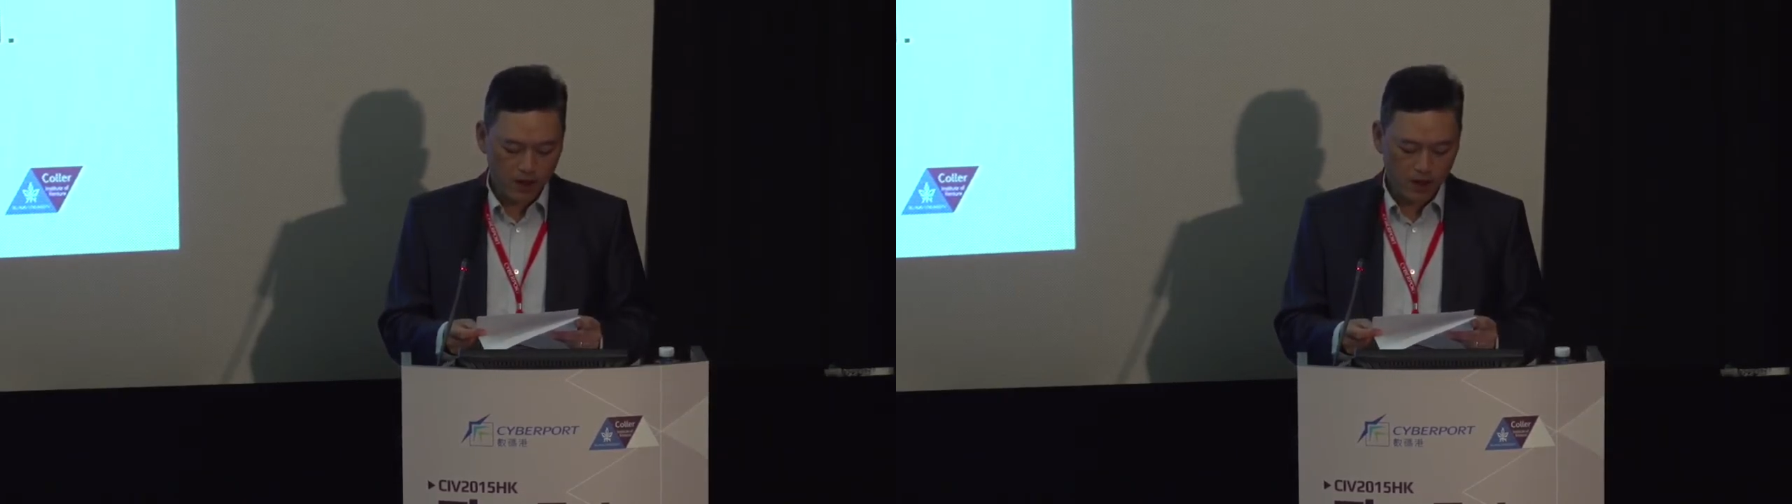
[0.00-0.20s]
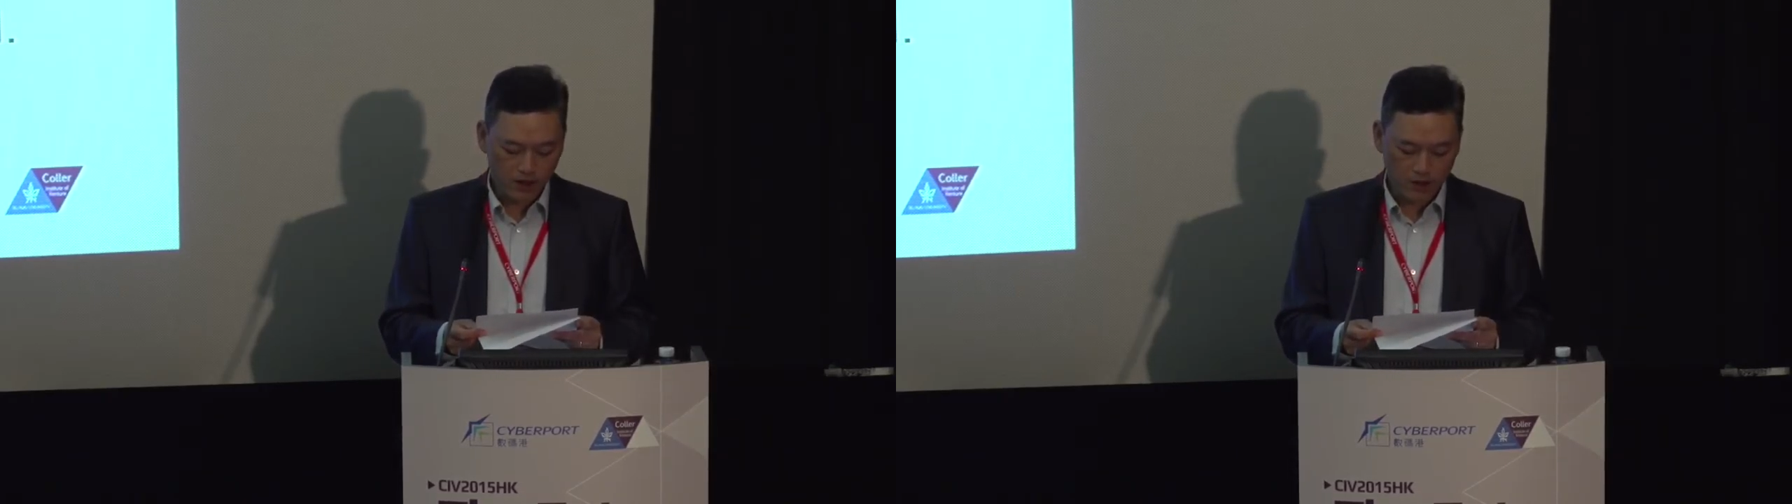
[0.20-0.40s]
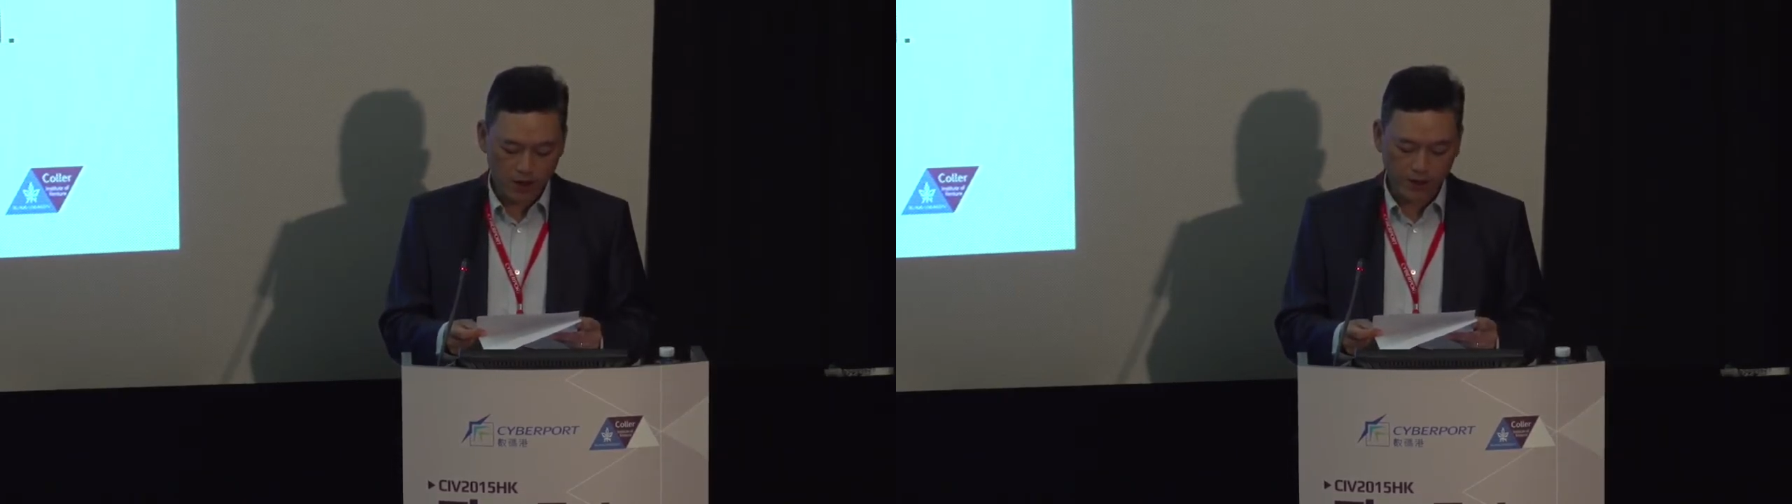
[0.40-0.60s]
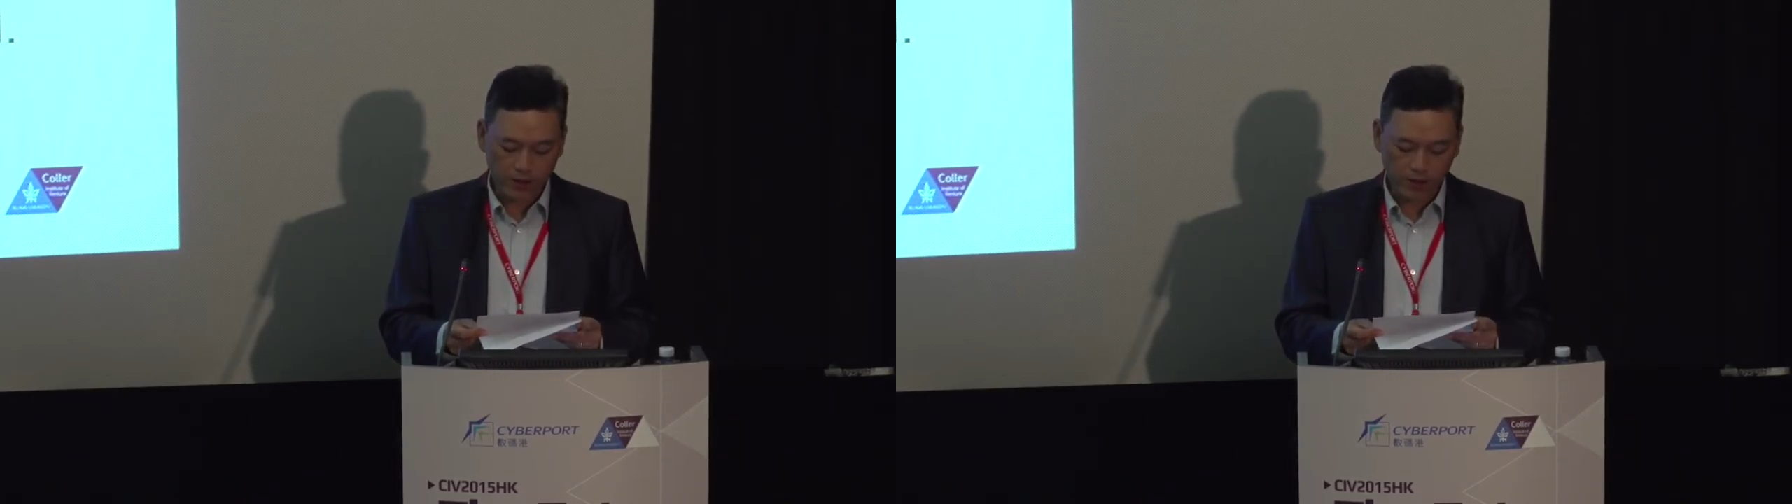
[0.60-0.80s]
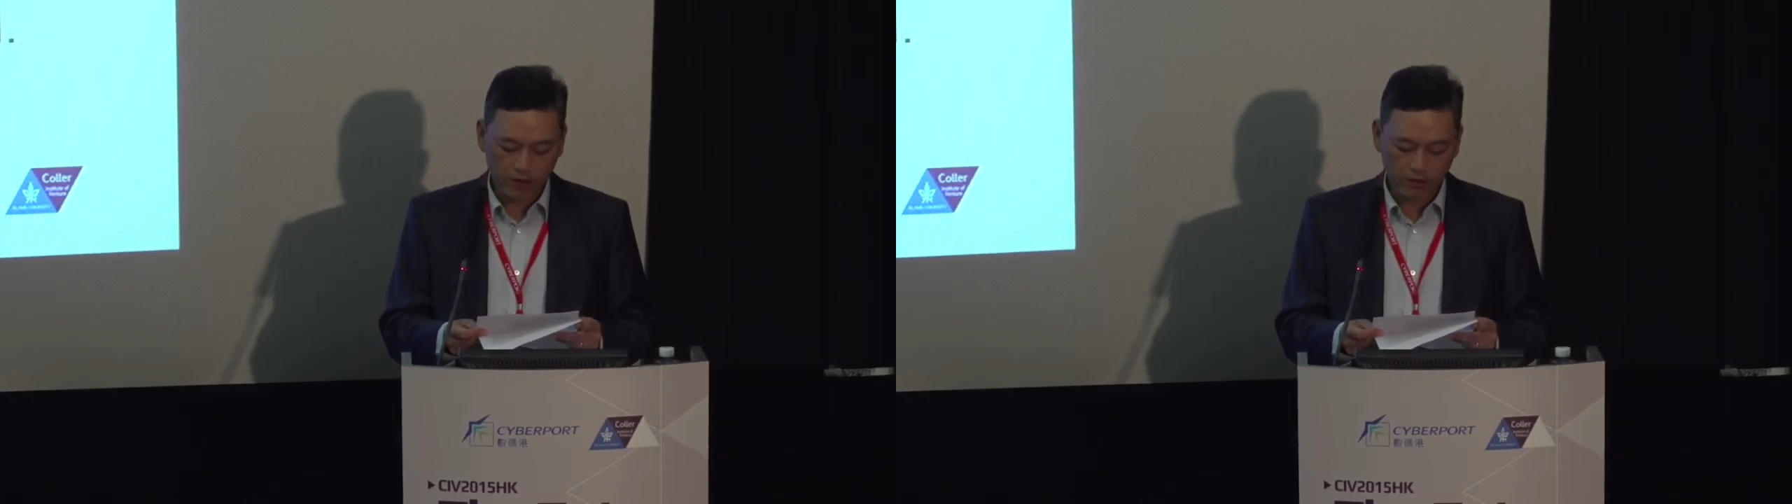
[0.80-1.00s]

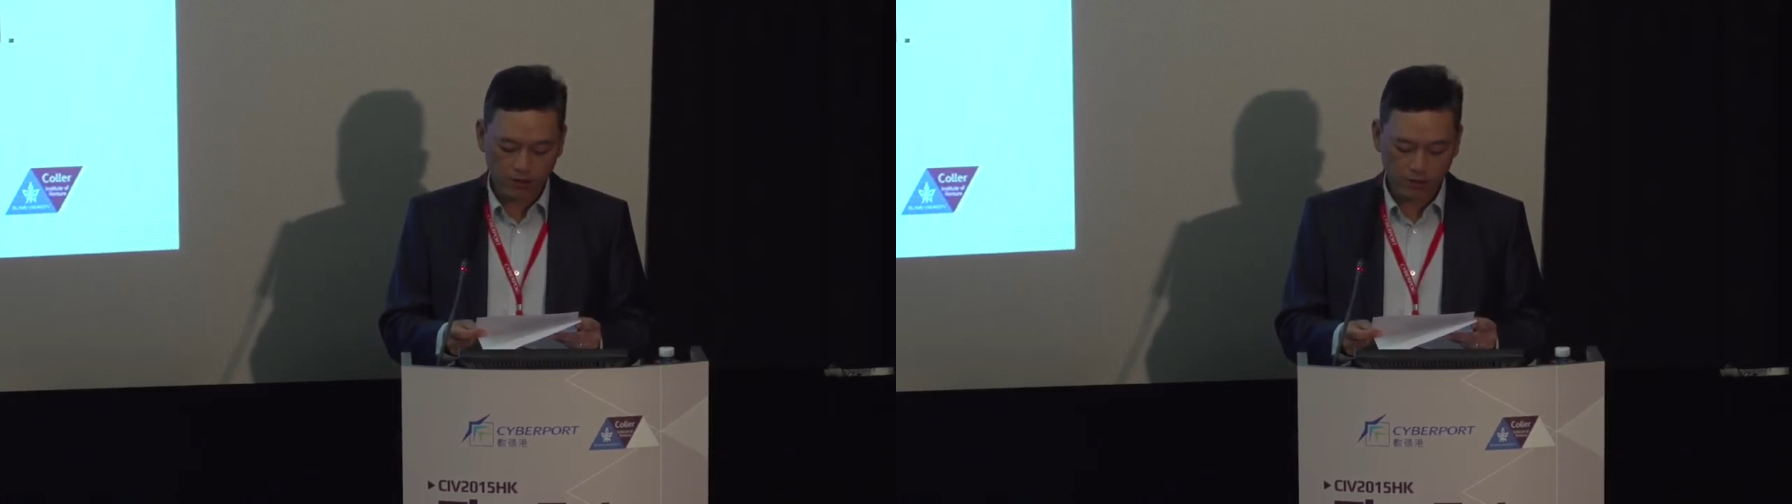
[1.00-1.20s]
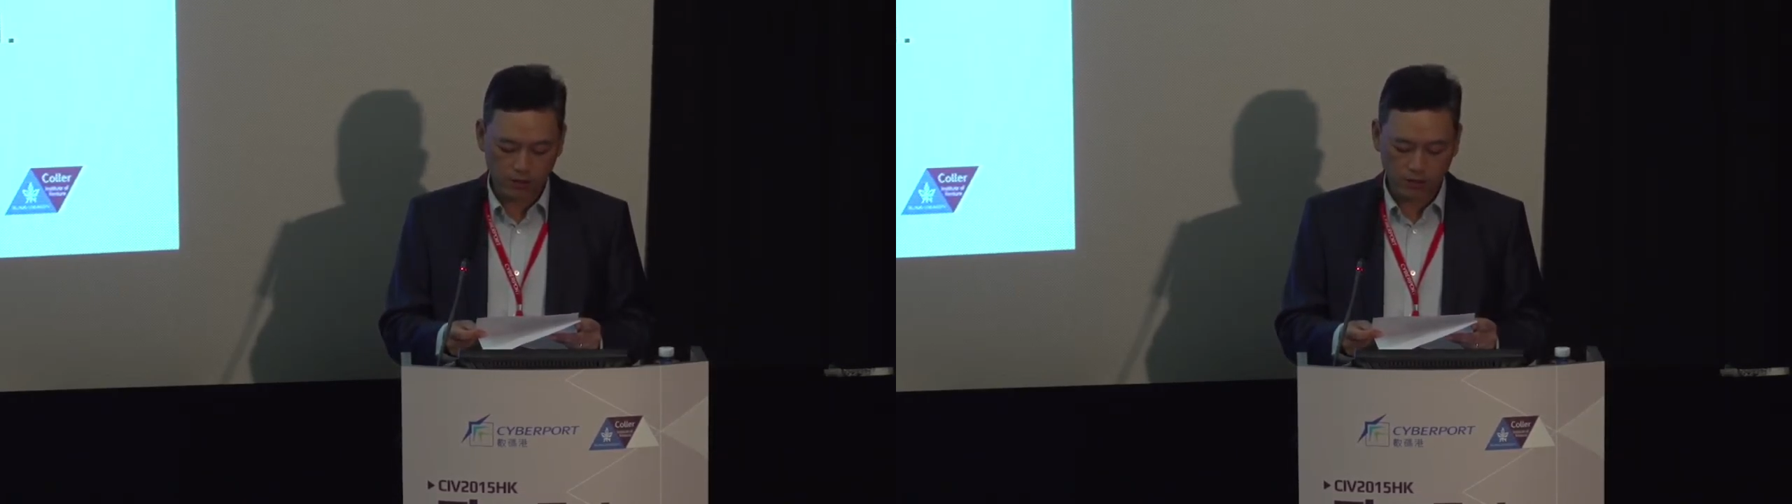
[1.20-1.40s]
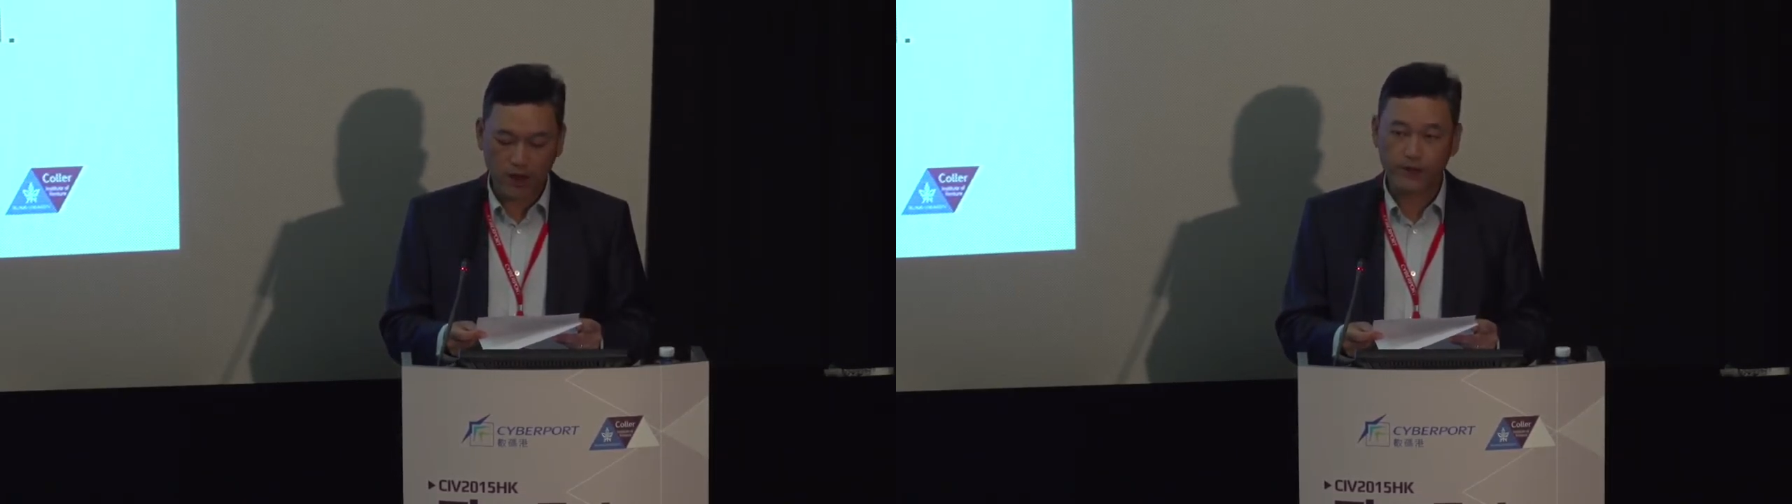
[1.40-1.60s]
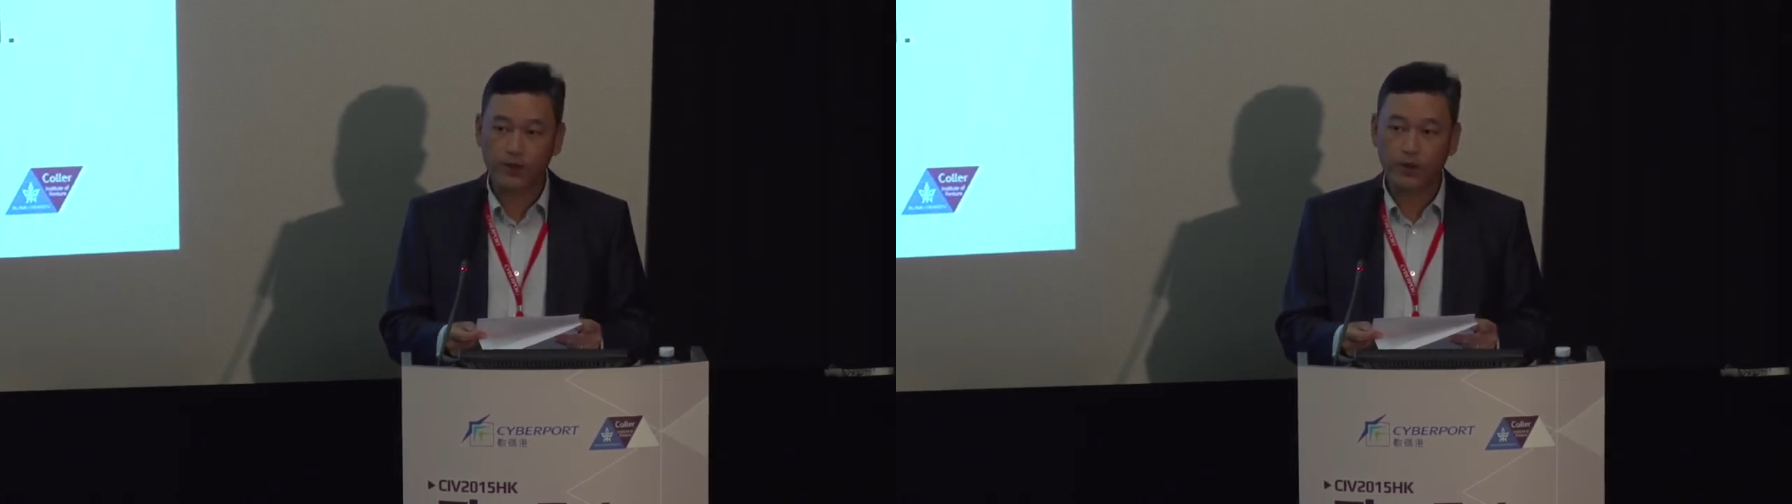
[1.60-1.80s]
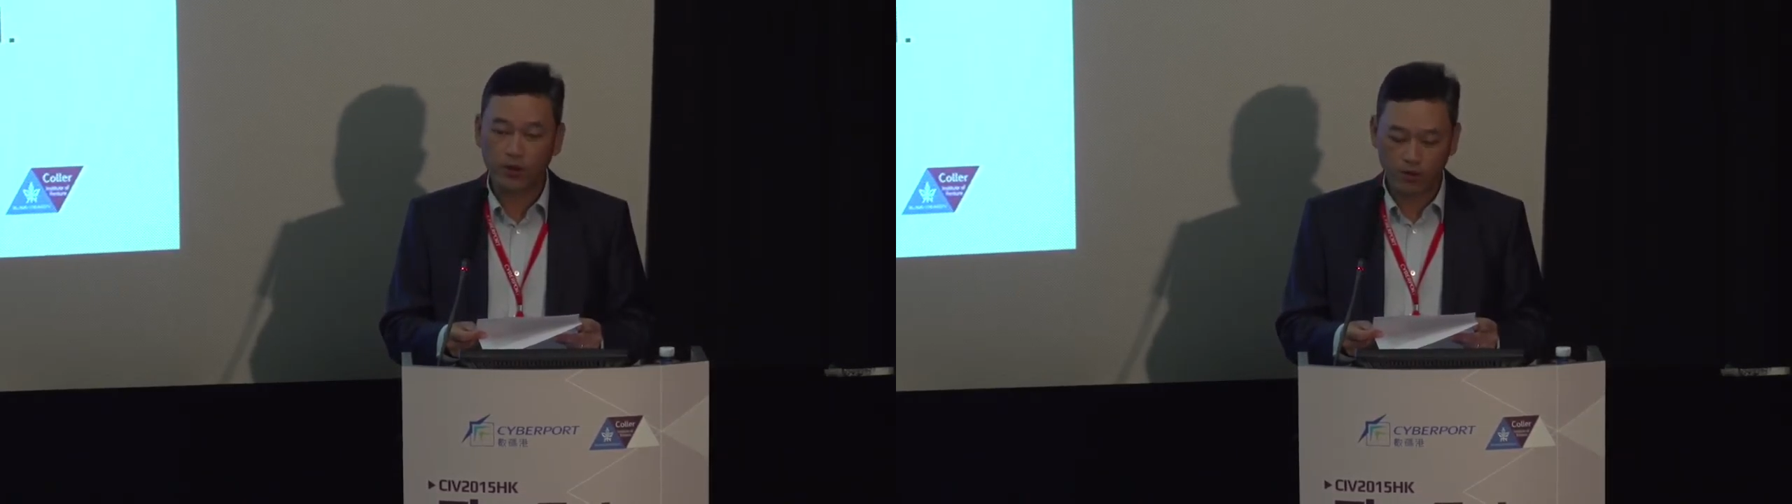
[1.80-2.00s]
historical,
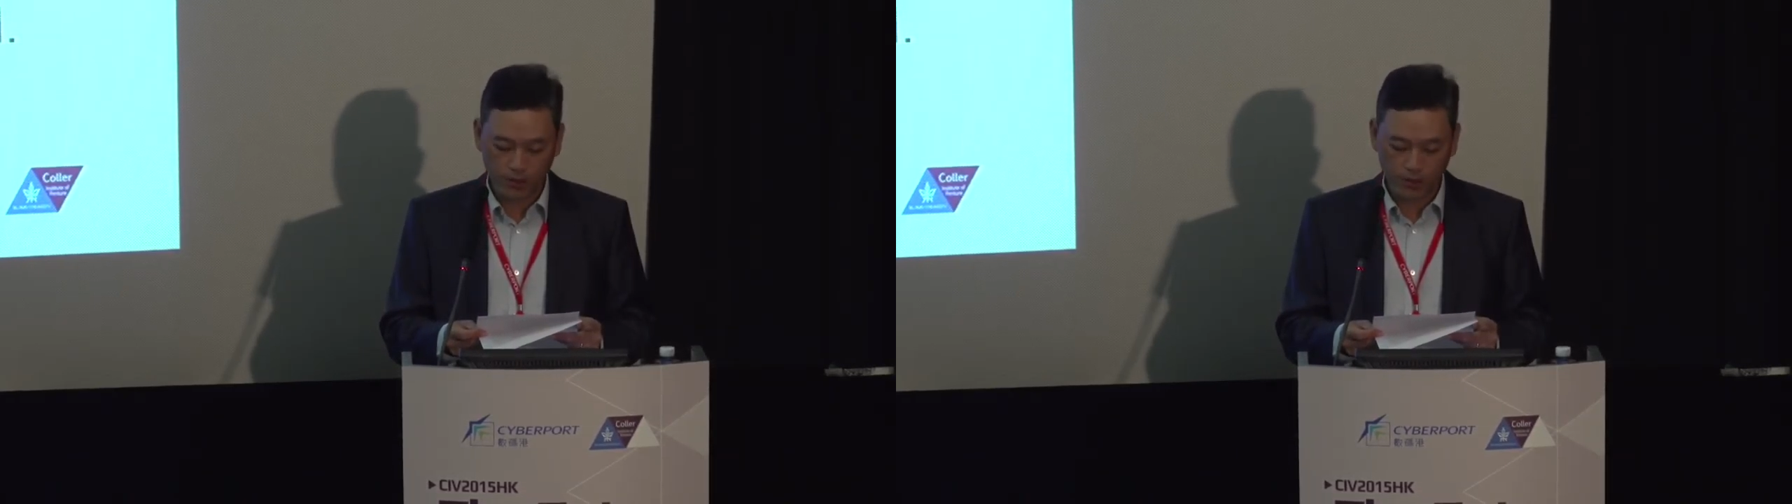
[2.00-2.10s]
geographical,